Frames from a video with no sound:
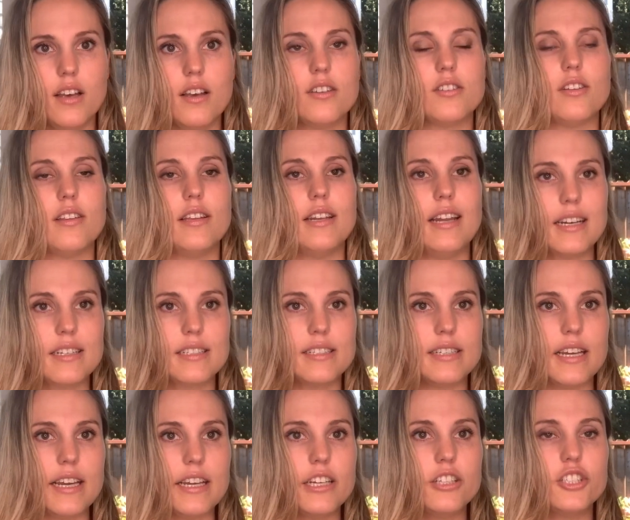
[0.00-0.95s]
So the next
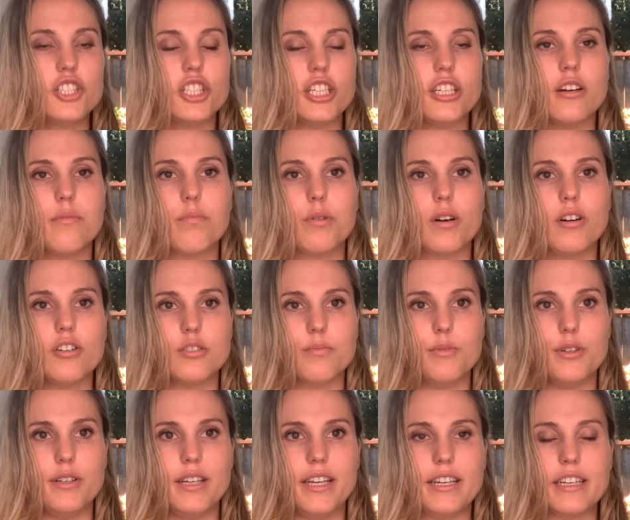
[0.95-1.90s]
day she approached
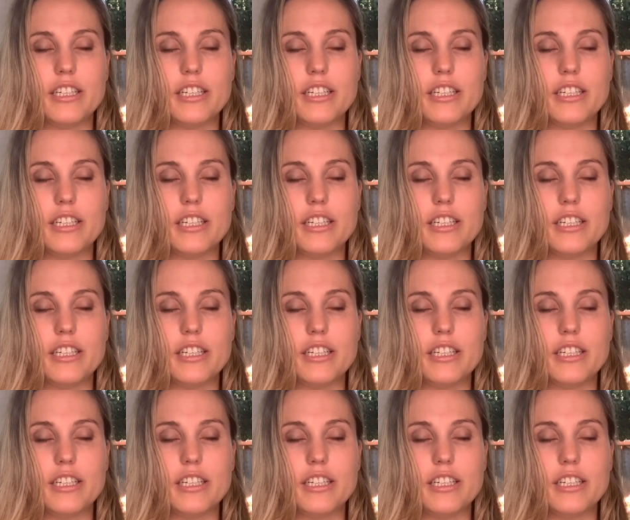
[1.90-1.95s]
Monique